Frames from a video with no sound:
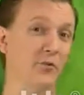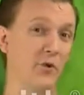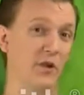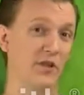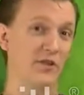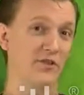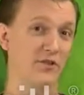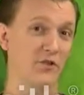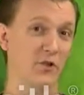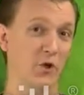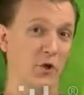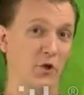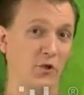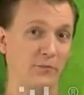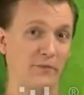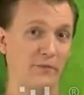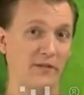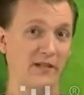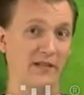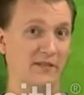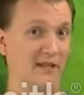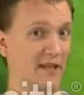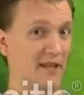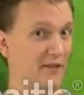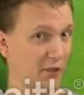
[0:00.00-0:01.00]
once told
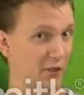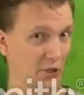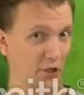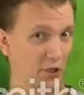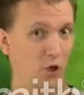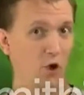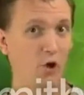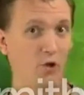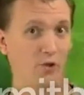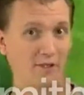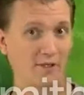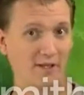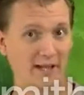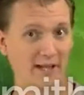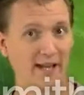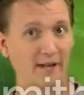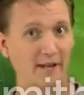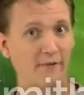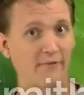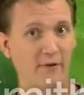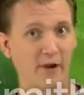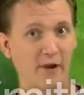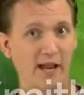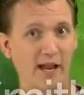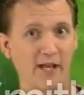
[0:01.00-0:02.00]
me that they're called
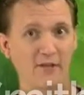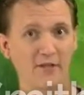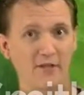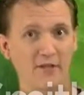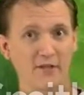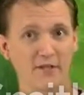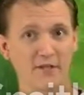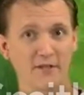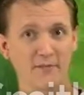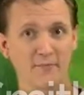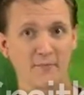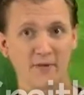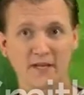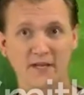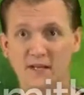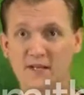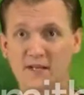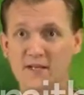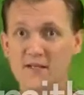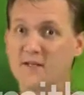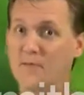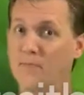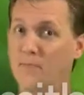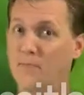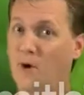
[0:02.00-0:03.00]
like fractions
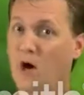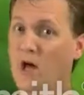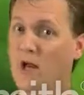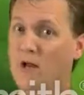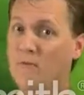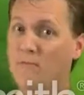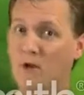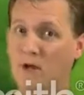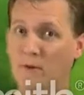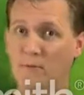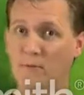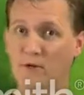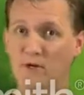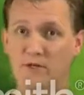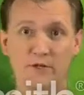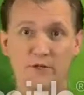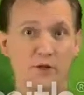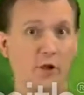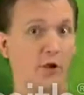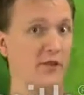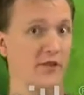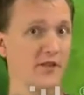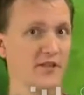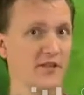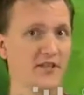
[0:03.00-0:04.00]
because the bottom numbers
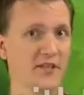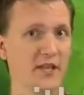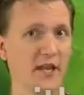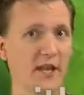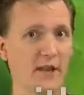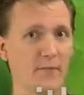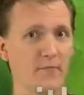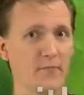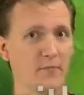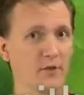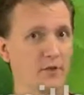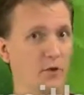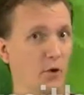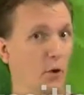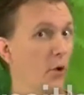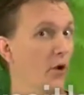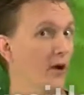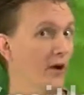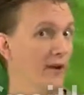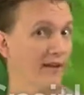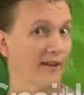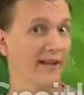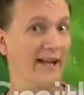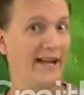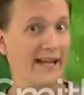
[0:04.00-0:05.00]
are the same, or
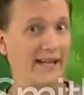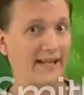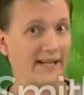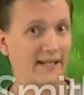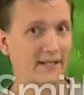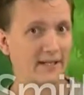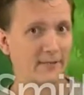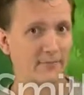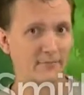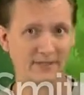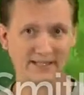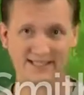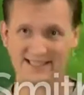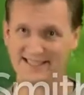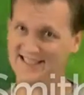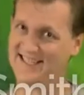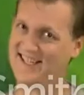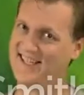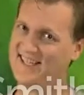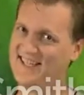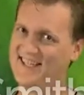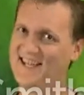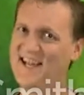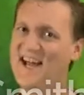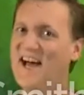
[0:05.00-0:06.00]
alike. But
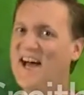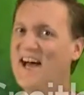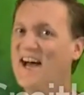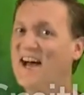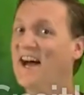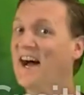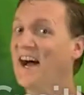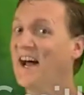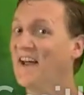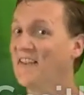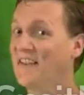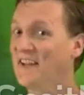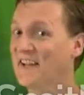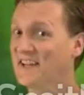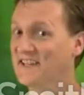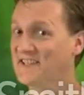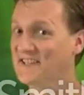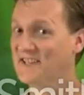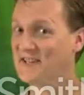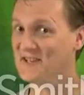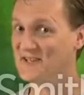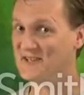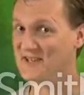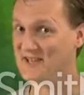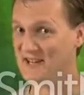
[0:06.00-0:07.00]
I think it's
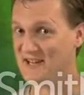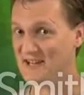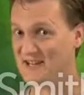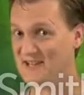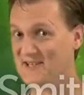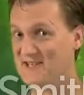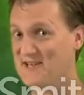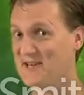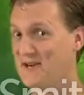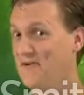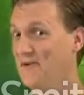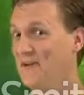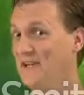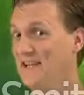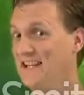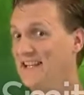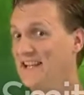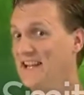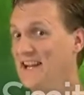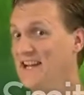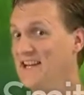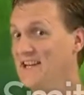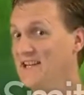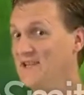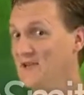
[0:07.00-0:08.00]
because they secretly
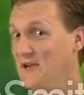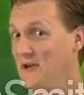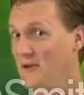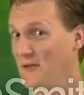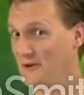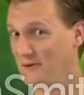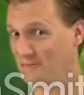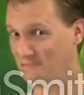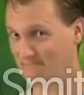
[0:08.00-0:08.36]
like each other.